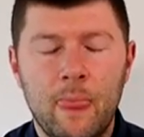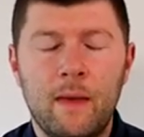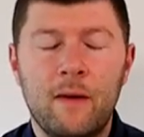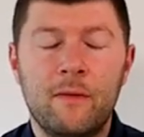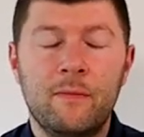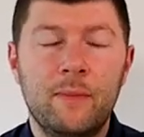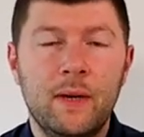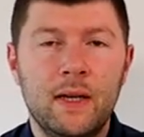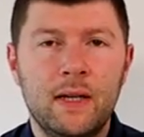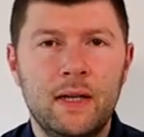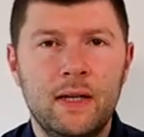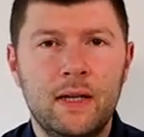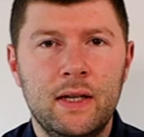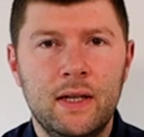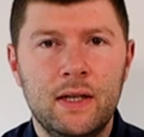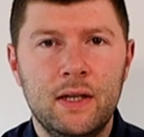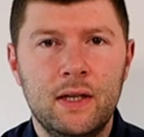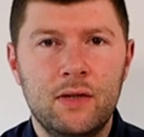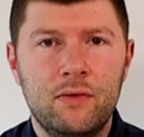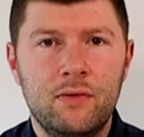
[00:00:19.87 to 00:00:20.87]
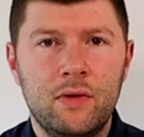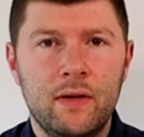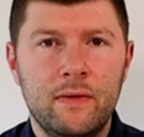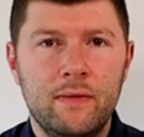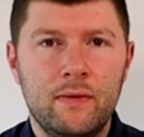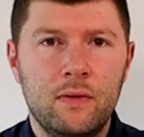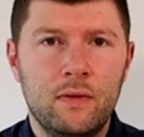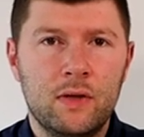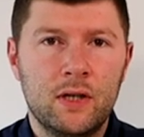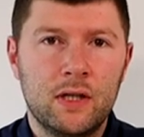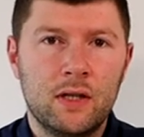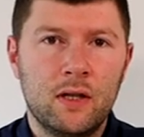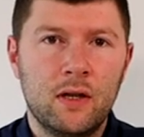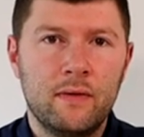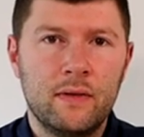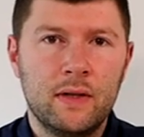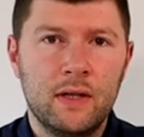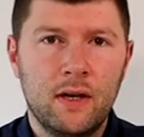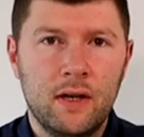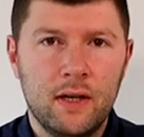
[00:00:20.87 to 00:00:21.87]
I've been in the industry for just
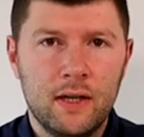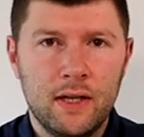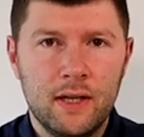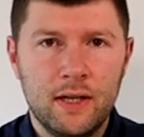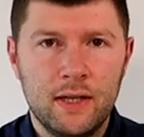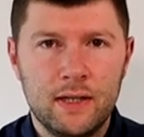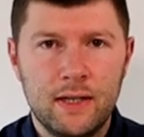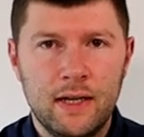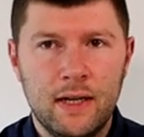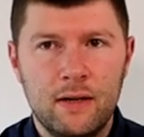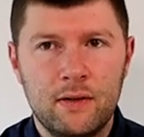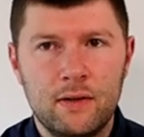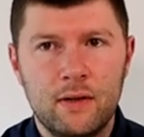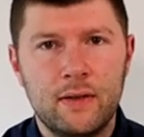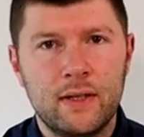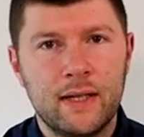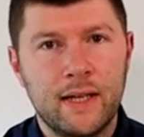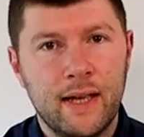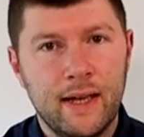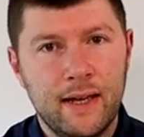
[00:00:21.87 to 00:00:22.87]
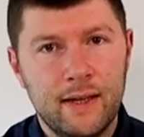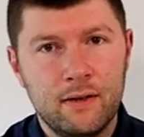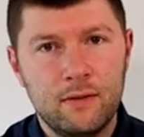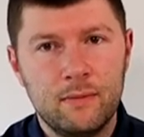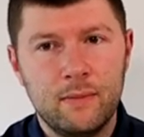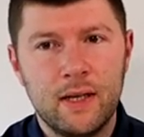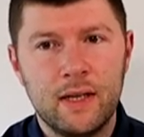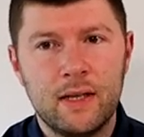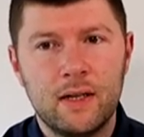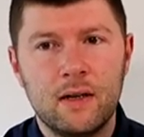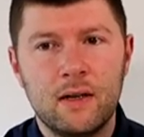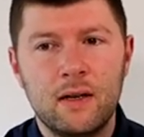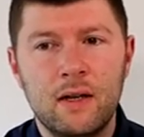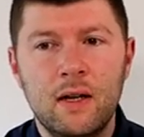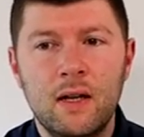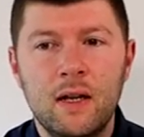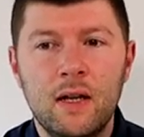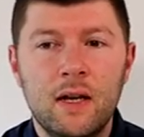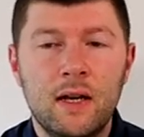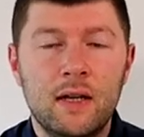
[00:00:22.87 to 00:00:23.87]
over nine years now, so as a candle maker
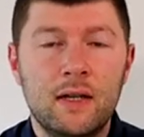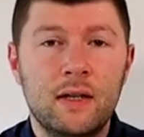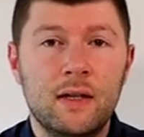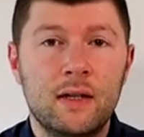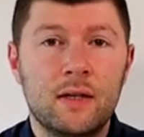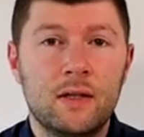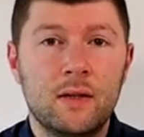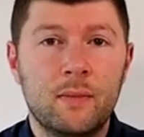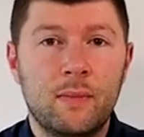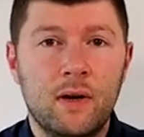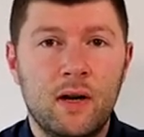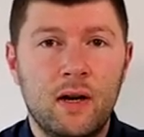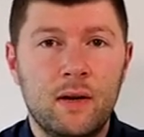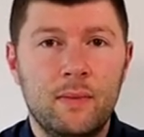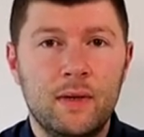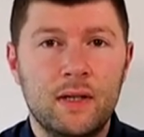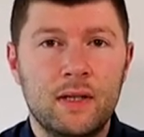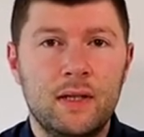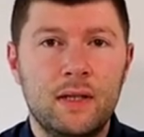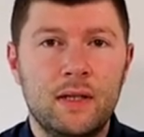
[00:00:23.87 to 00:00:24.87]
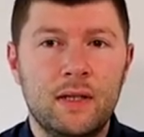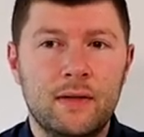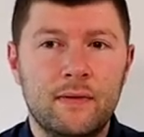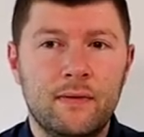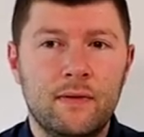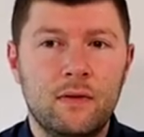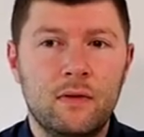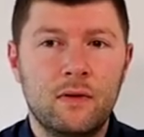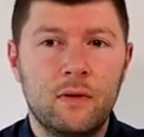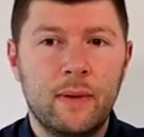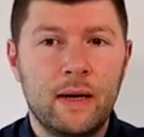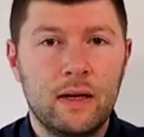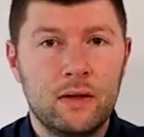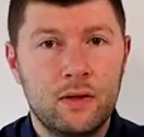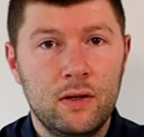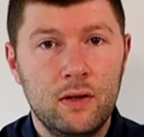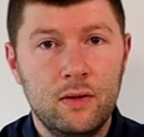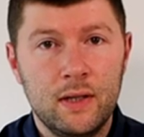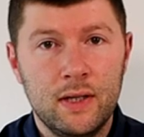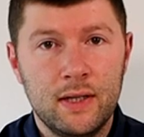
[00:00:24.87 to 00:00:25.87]
and in the supply business for about
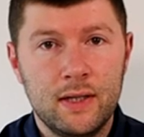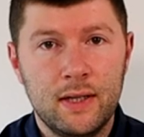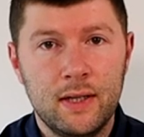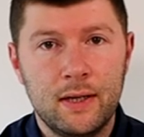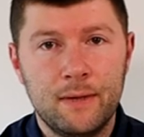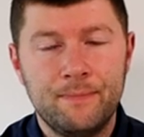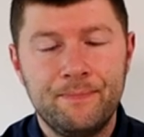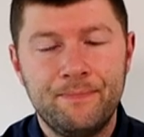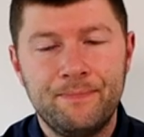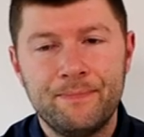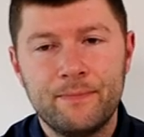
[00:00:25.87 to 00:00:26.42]
two years now.